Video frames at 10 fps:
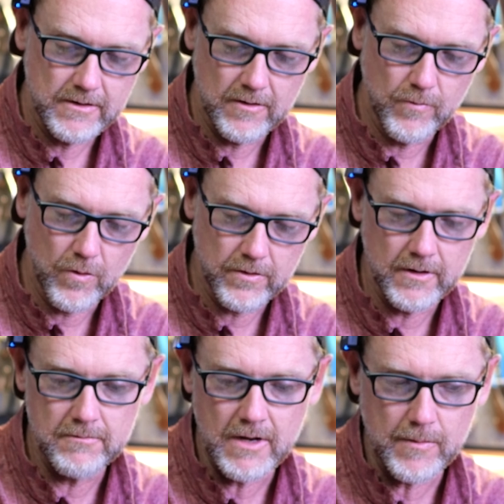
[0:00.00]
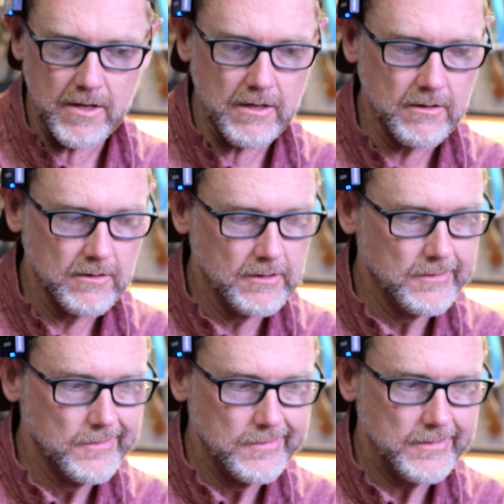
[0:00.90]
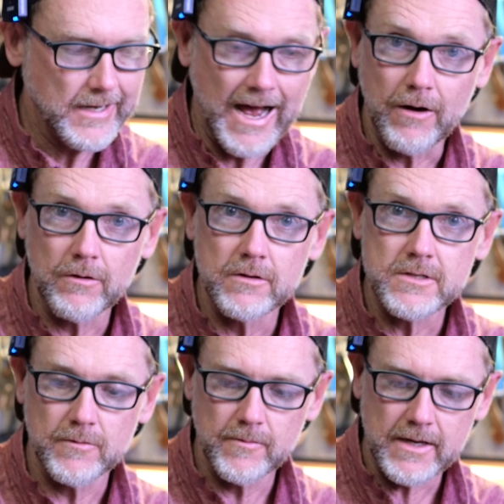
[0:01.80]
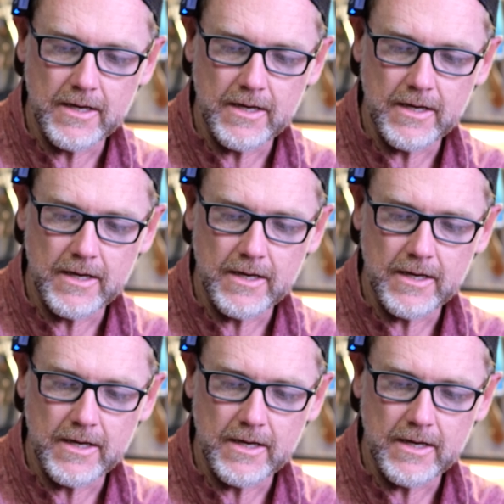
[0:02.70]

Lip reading: more than maybe an hour in some of my